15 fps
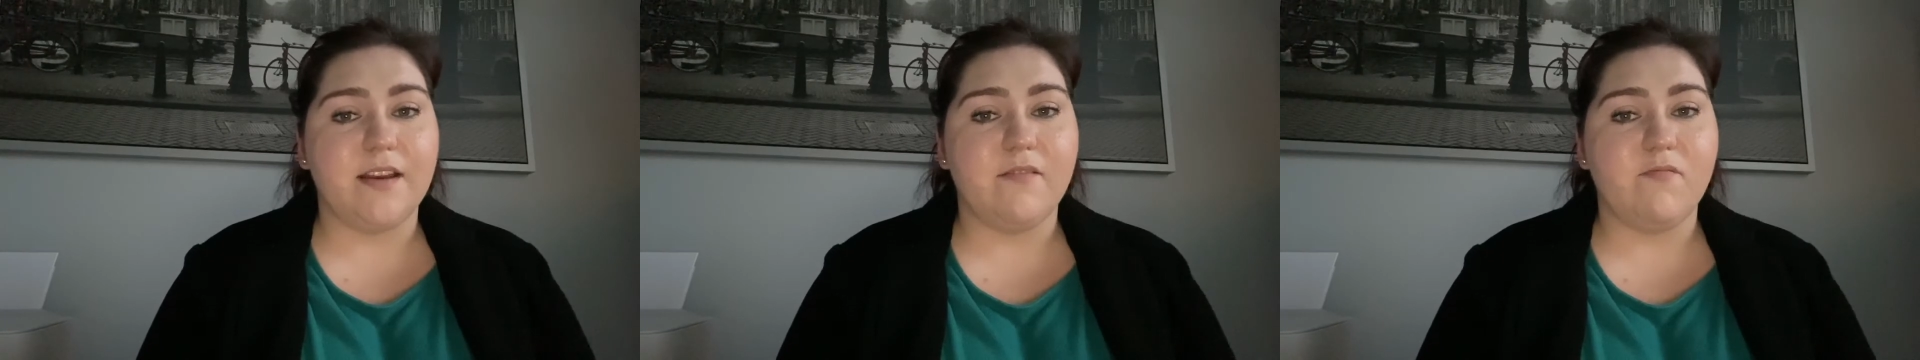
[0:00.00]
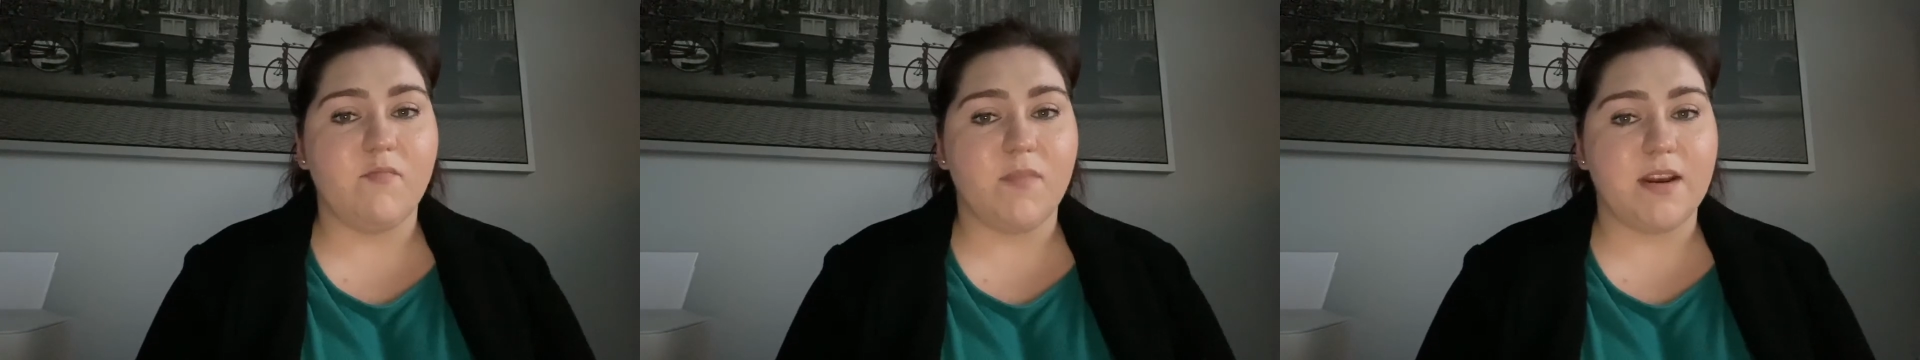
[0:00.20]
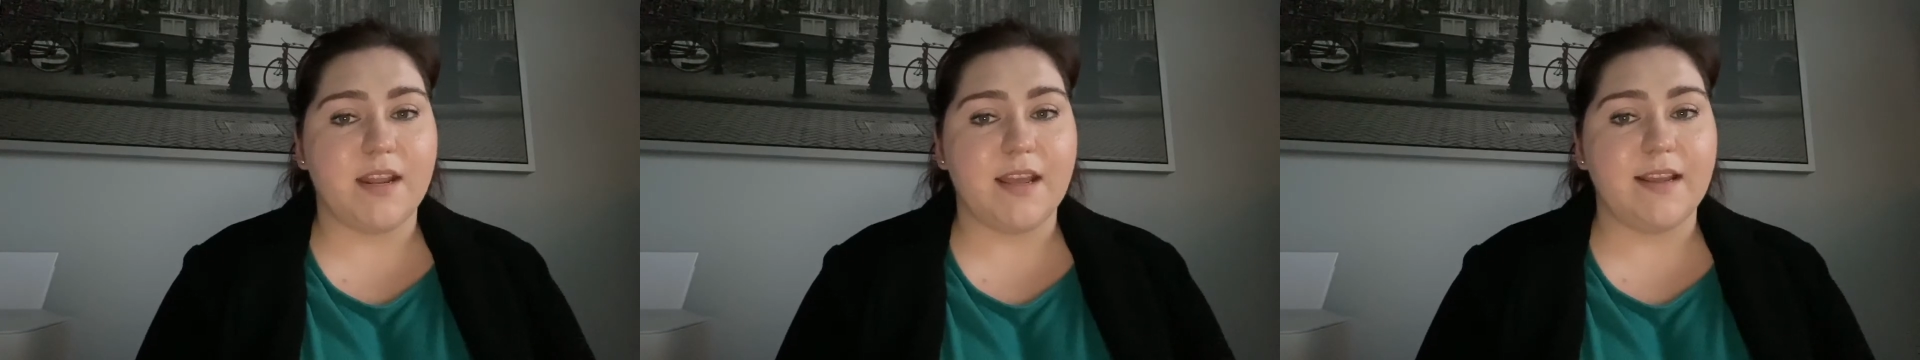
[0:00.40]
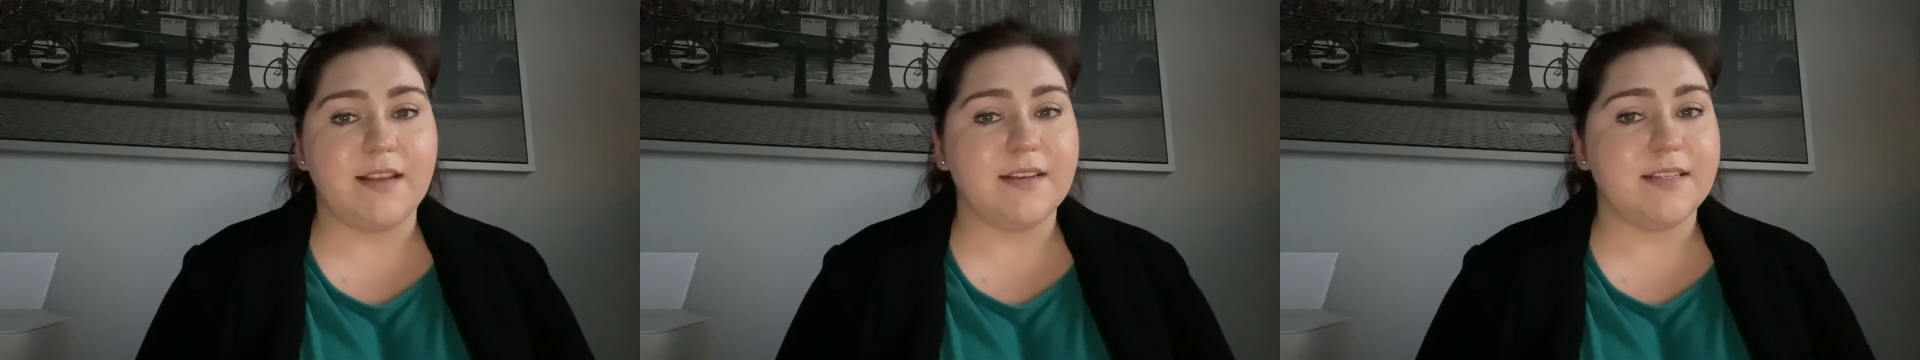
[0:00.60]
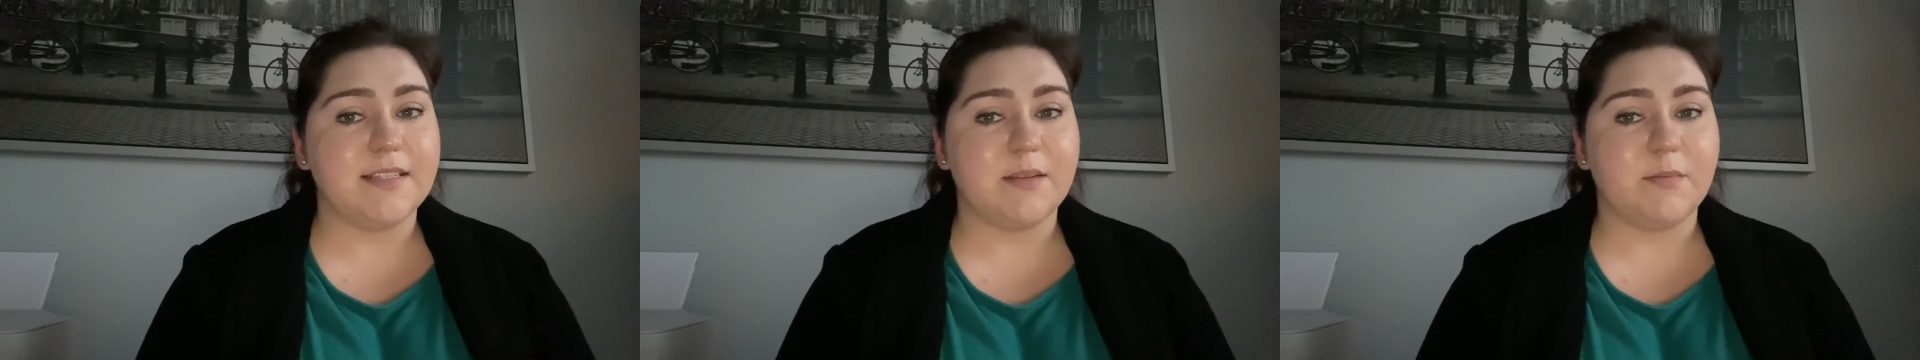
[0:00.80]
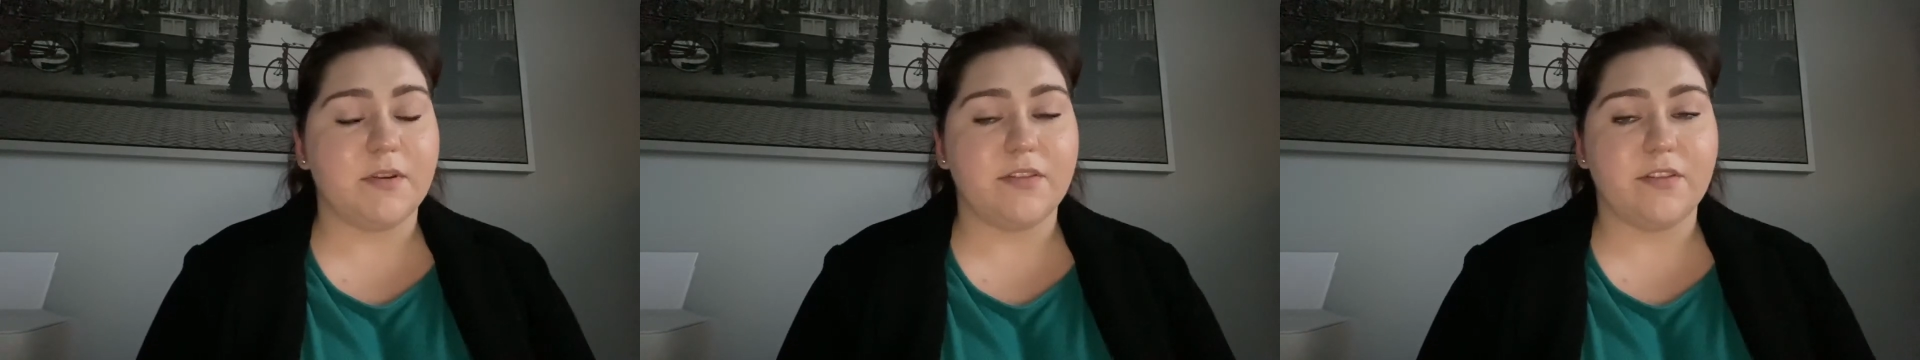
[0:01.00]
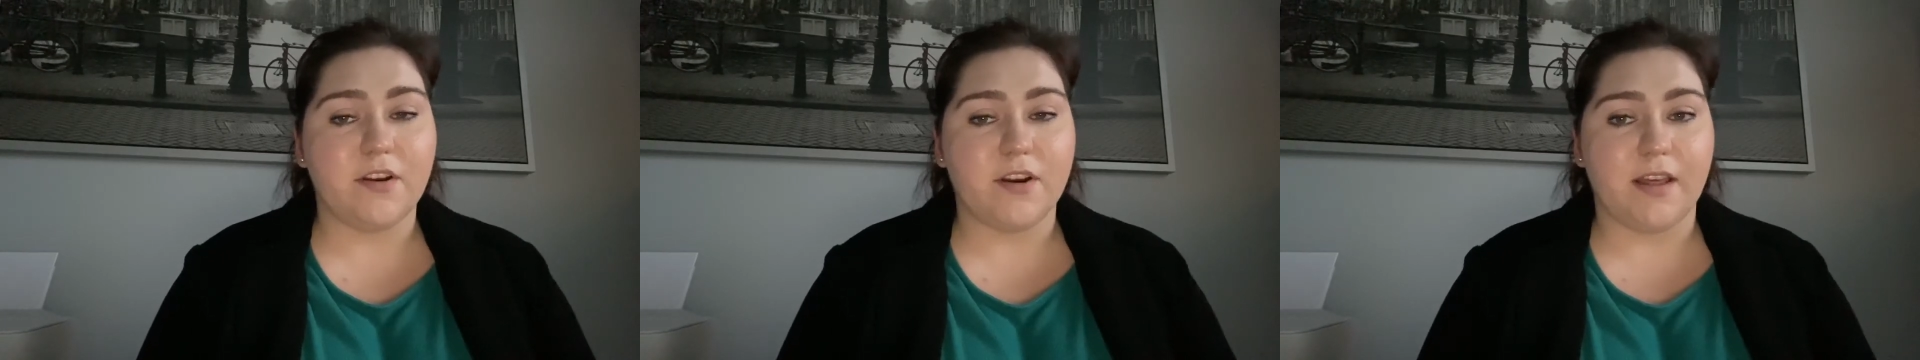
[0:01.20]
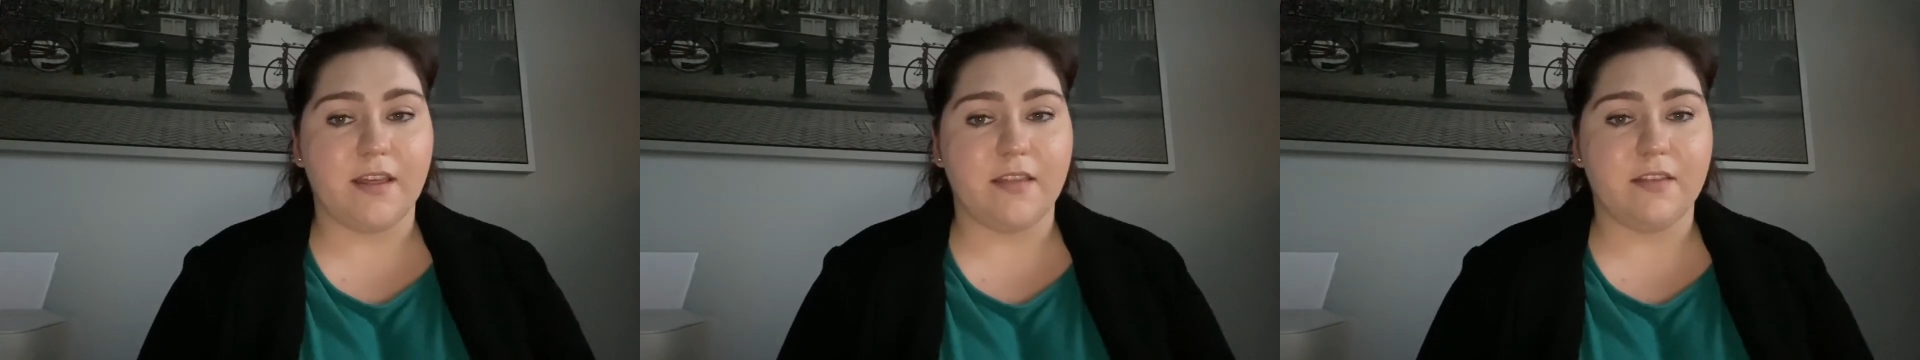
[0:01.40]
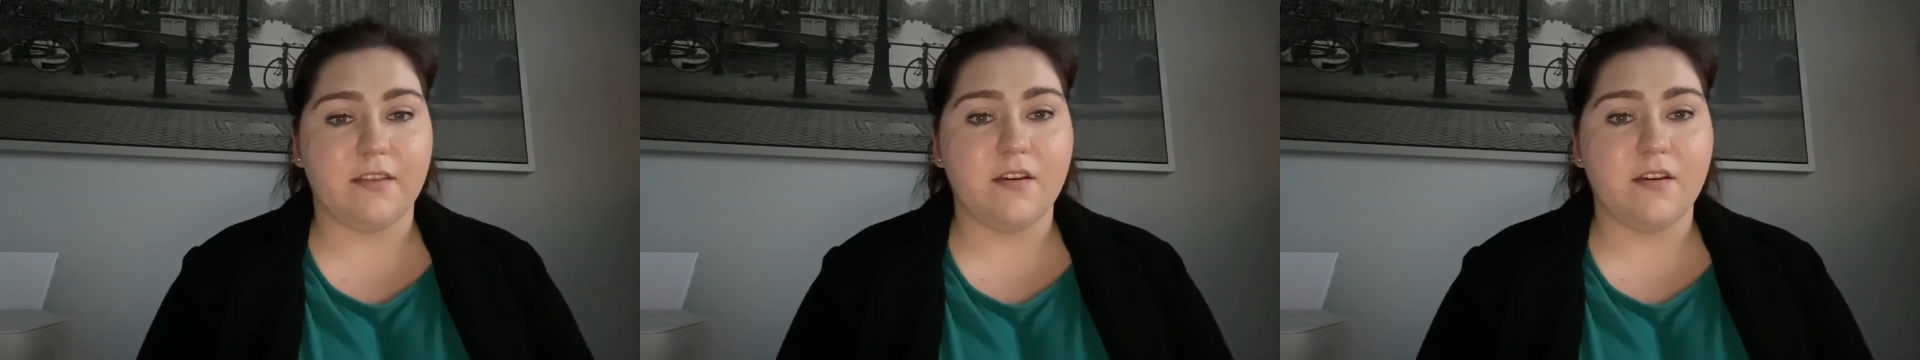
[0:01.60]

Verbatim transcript: of Monday, December 30th,